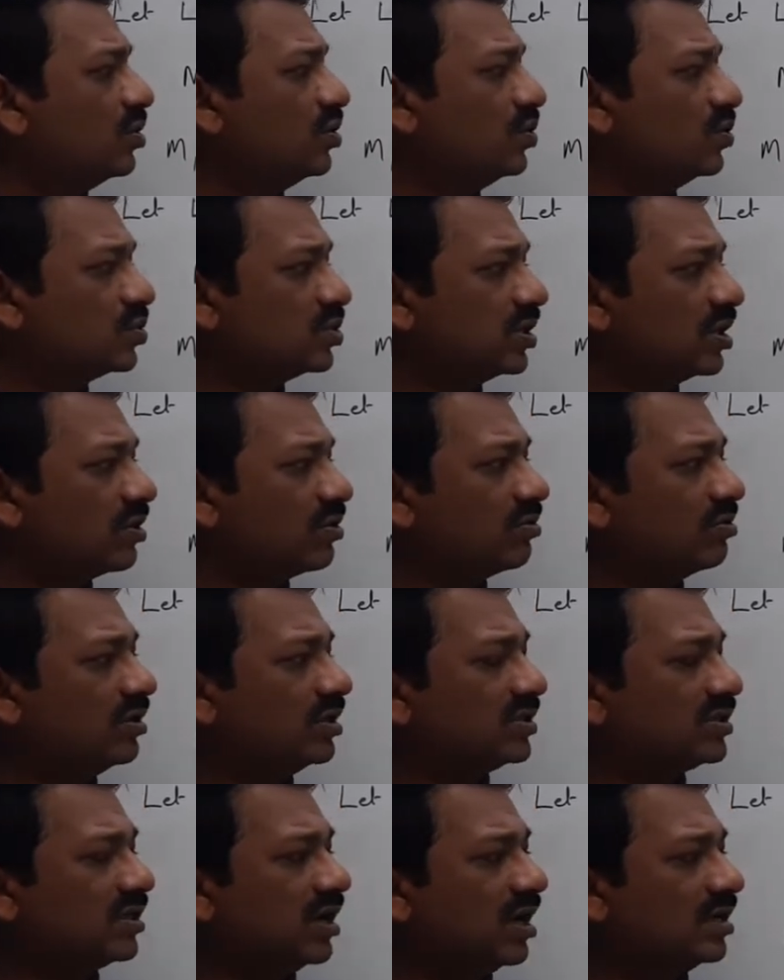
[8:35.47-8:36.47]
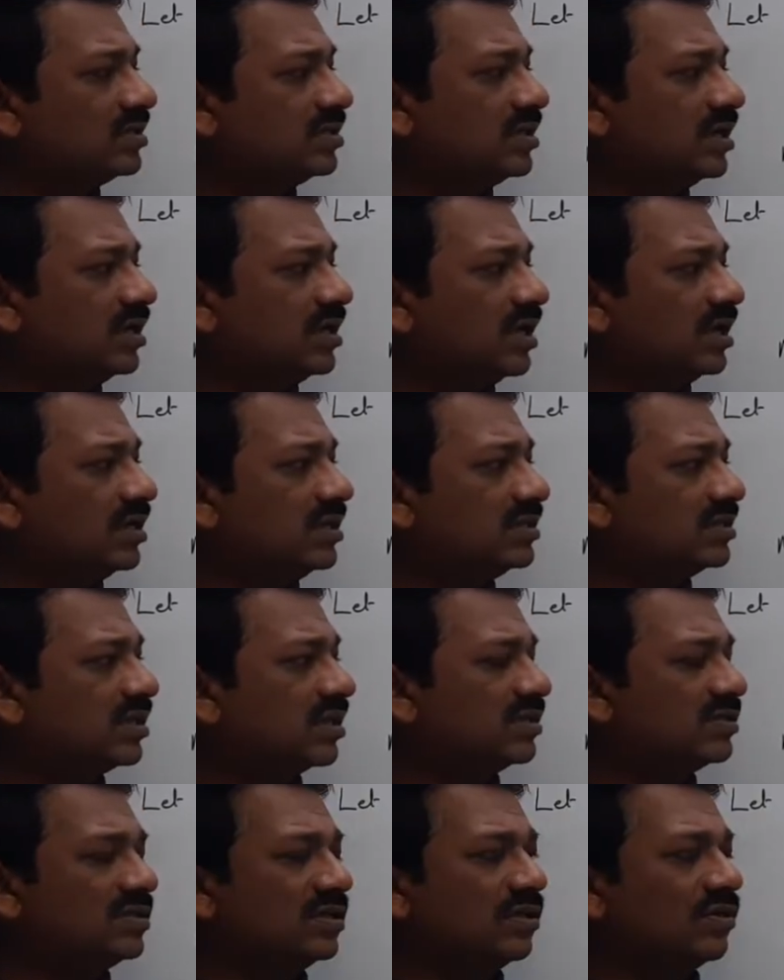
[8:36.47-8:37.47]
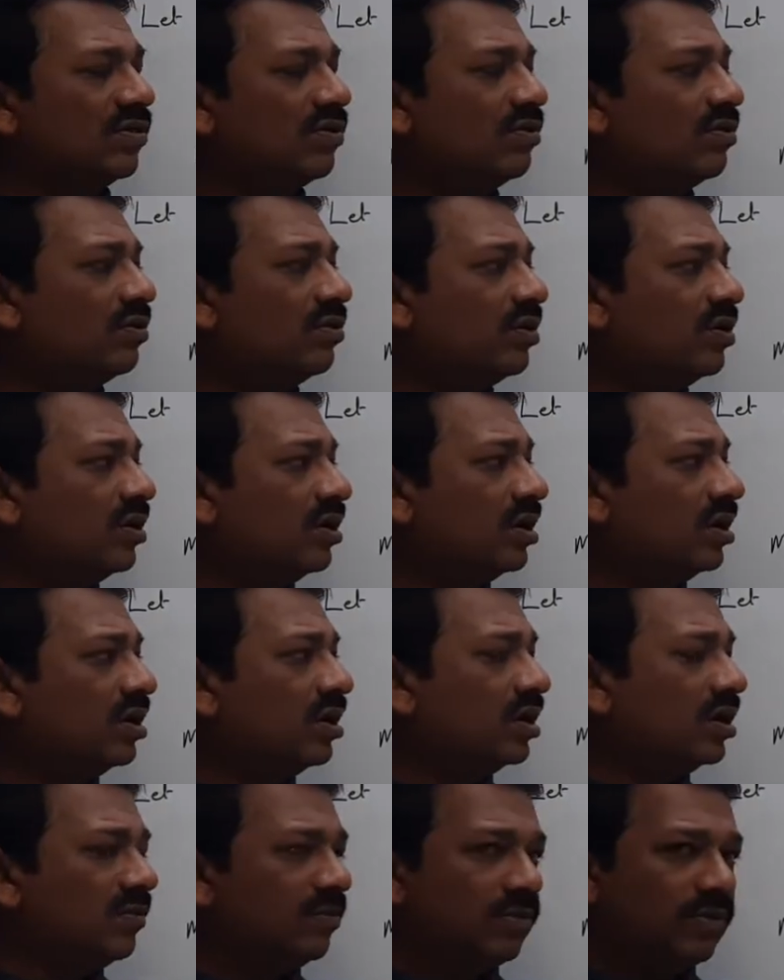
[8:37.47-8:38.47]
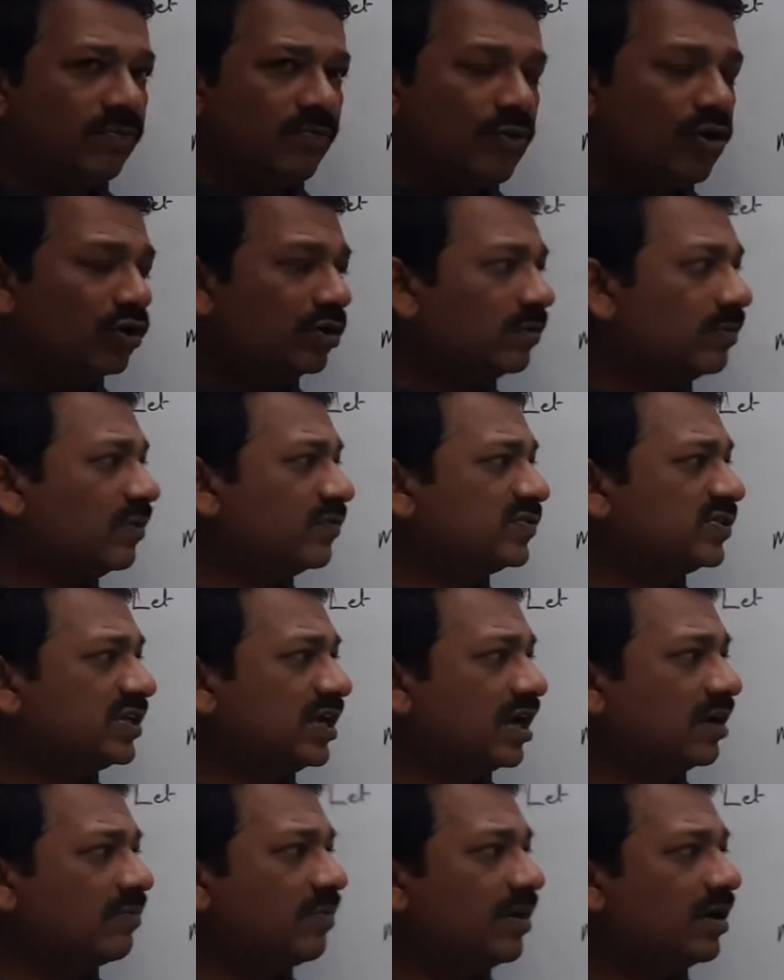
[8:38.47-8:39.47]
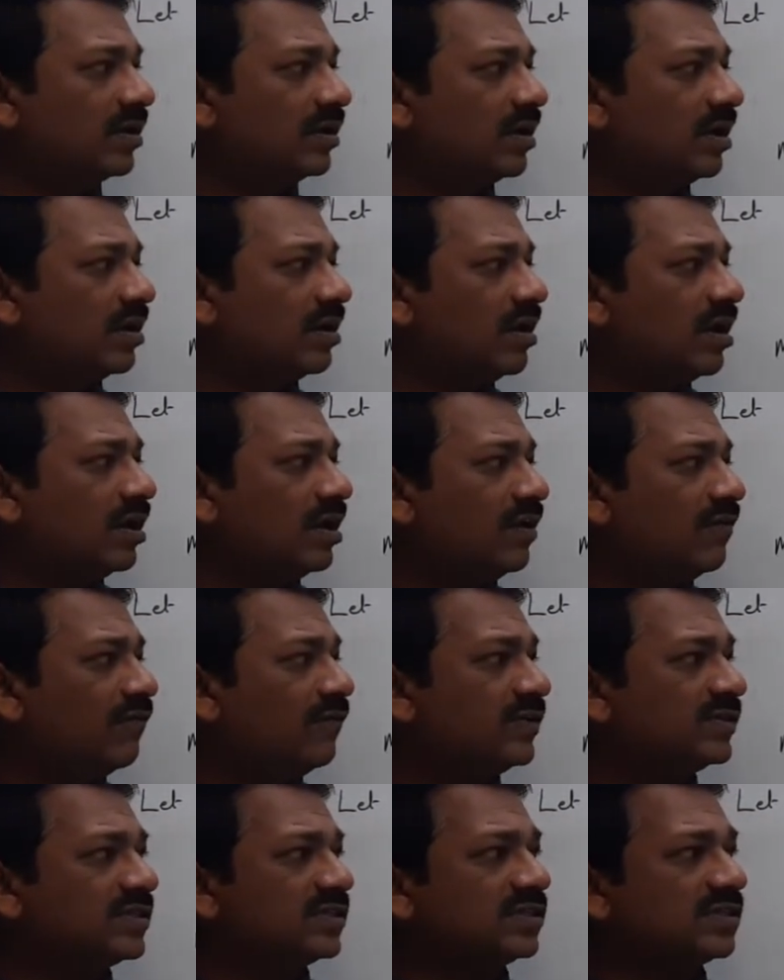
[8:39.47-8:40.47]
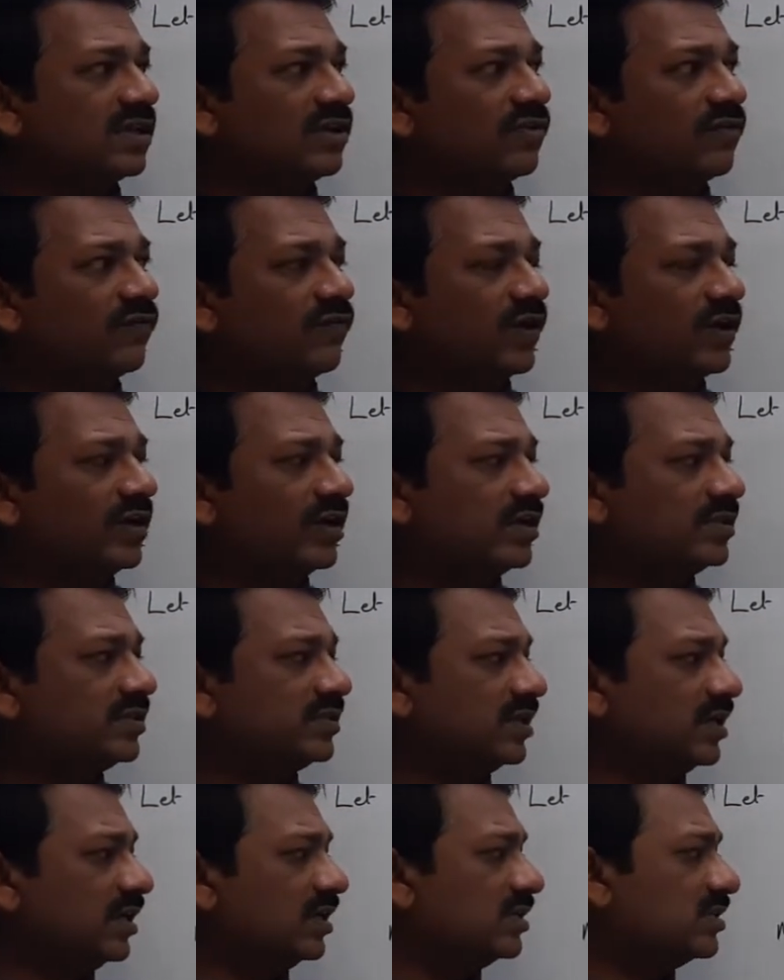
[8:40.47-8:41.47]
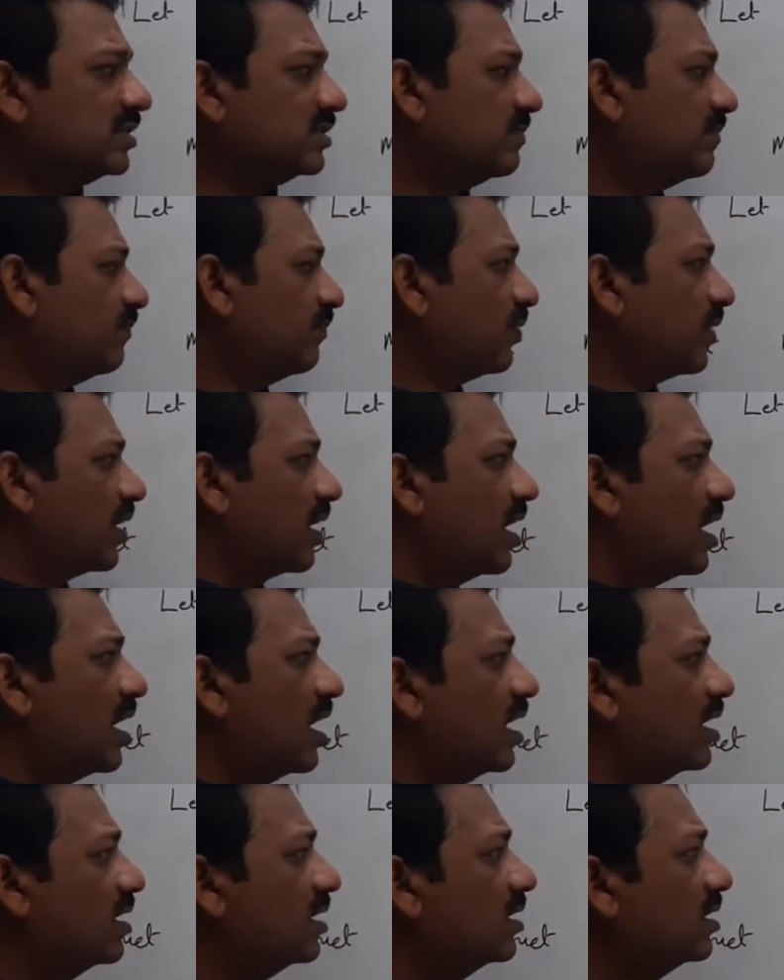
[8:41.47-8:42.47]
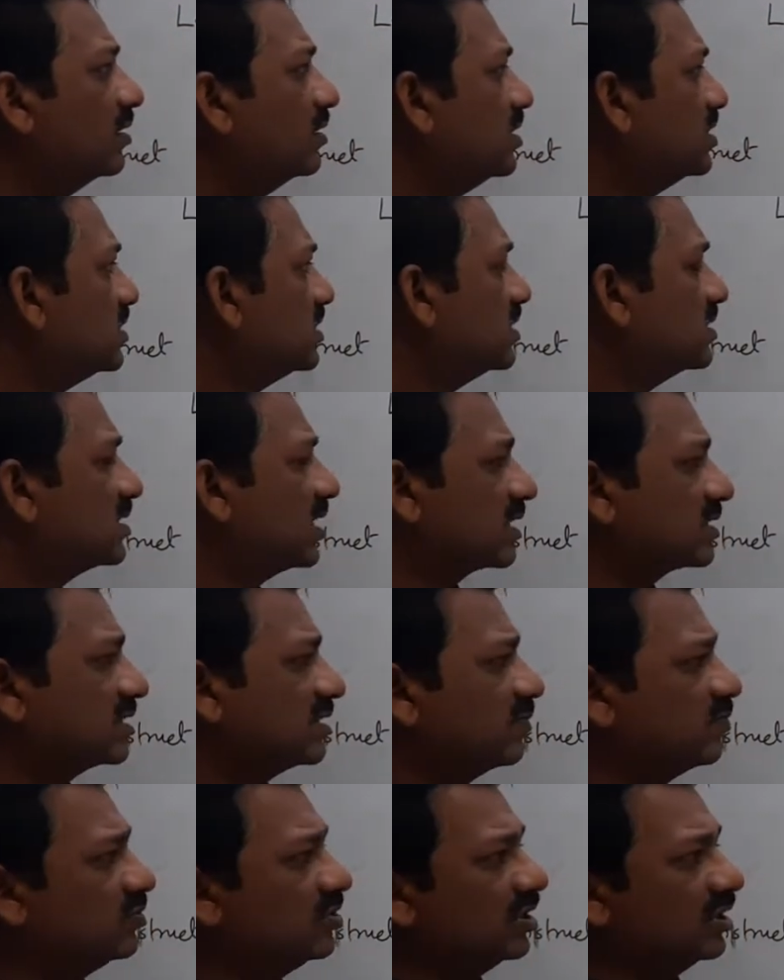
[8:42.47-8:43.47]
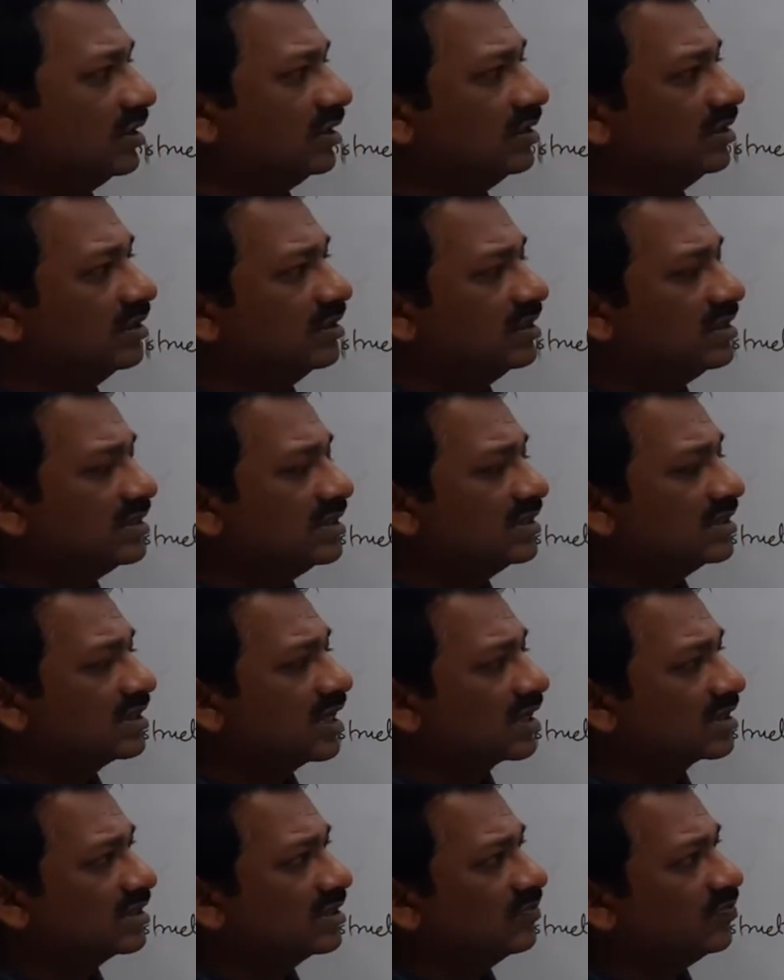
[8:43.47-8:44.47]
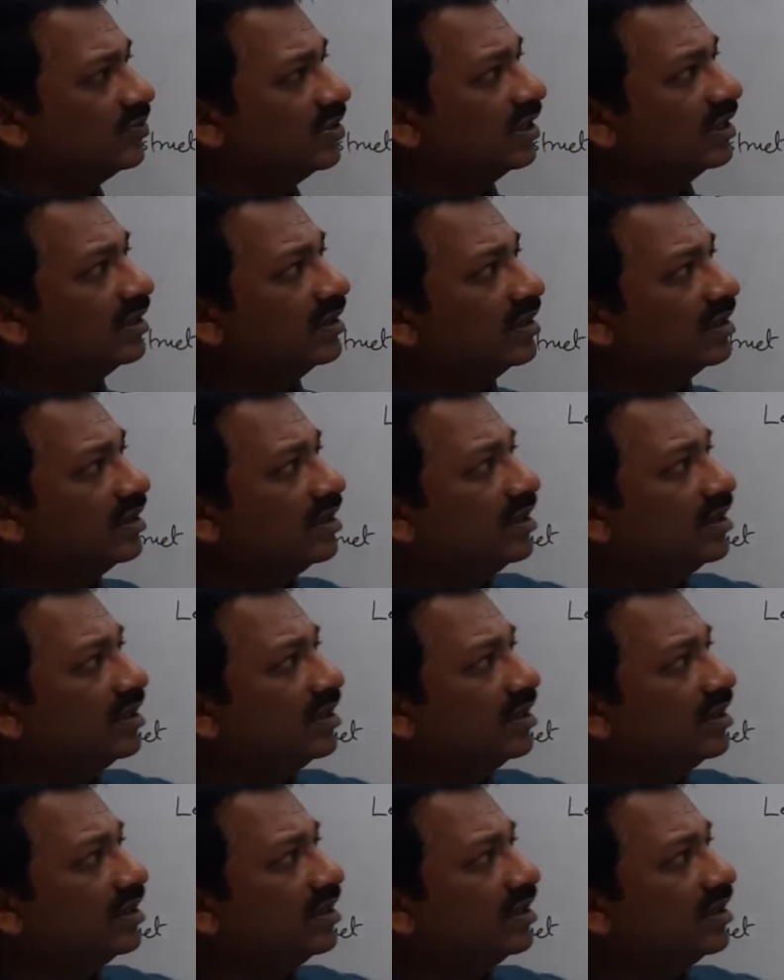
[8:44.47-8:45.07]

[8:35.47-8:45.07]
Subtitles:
Q0 the start state and Z0 the bottom of stack marker, and F is a set of final states. And this is accepted. This is accepting